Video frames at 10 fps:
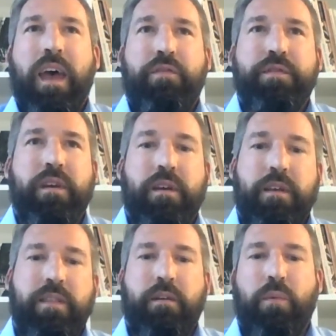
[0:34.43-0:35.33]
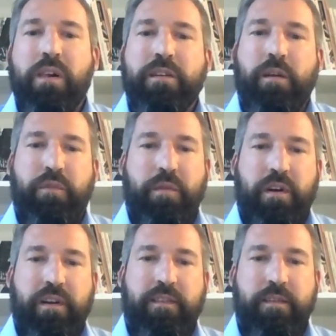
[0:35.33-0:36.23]
After the welcome
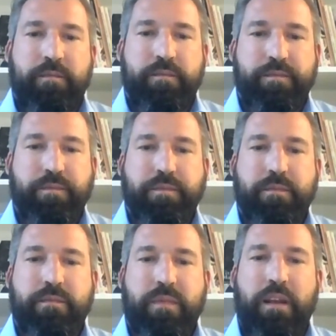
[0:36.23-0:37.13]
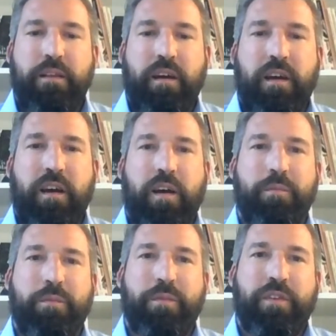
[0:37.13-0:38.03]
remarks,
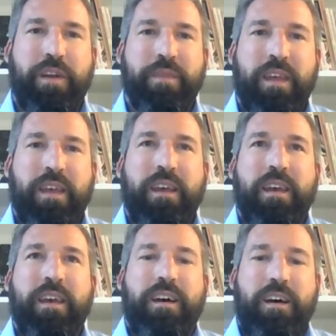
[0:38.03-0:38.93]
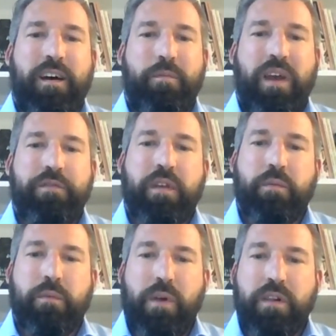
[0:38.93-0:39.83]
after the
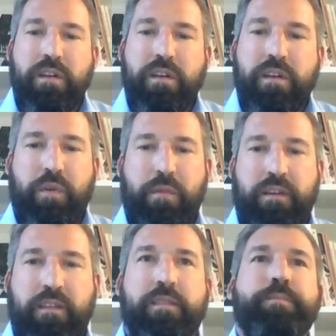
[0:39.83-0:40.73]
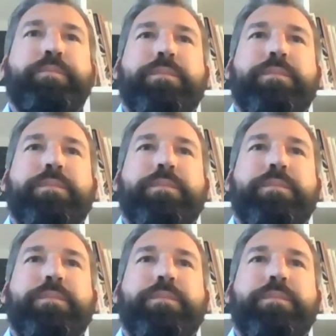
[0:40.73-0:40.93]
welcome remarks,